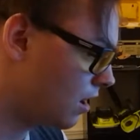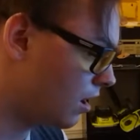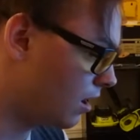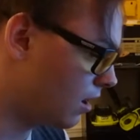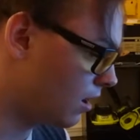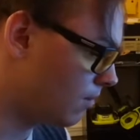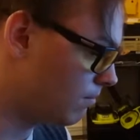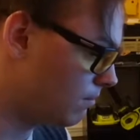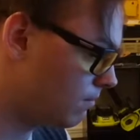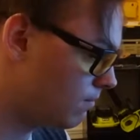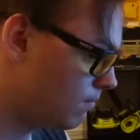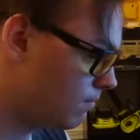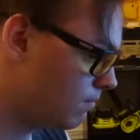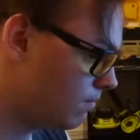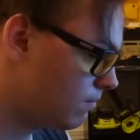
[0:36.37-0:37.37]

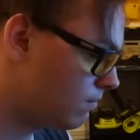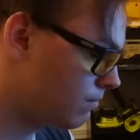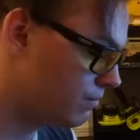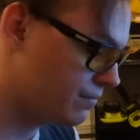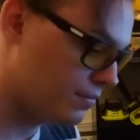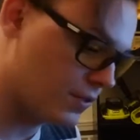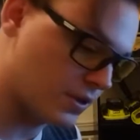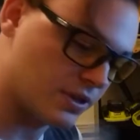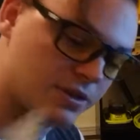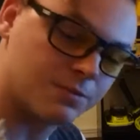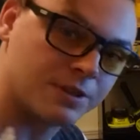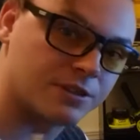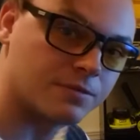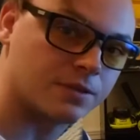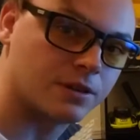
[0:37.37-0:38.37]
But this
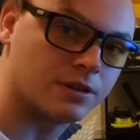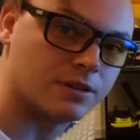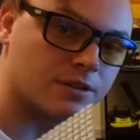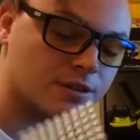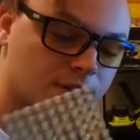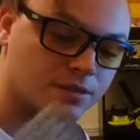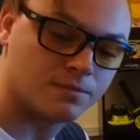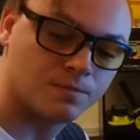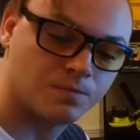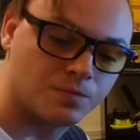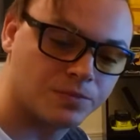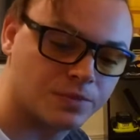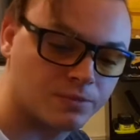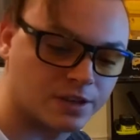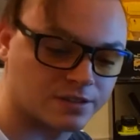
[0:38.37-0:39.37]
makes it very easy.
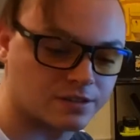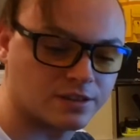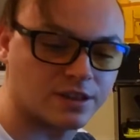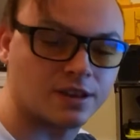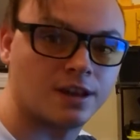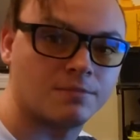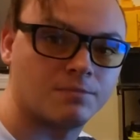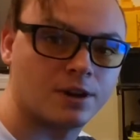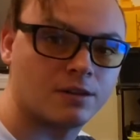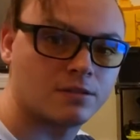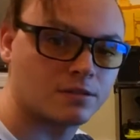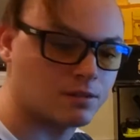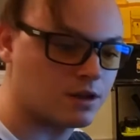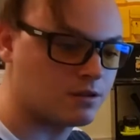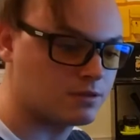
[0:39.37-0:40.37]
Basically, you got power,
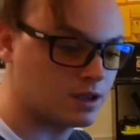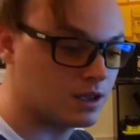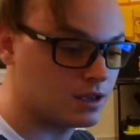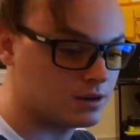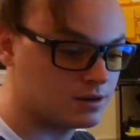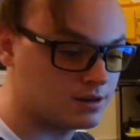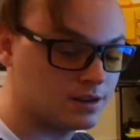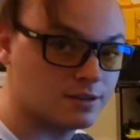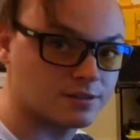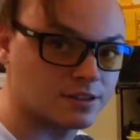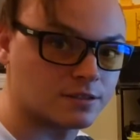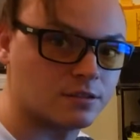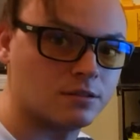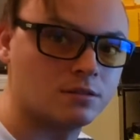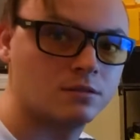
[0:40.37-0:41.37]
ground, and a data
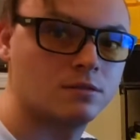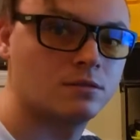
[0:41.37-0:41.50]
signal.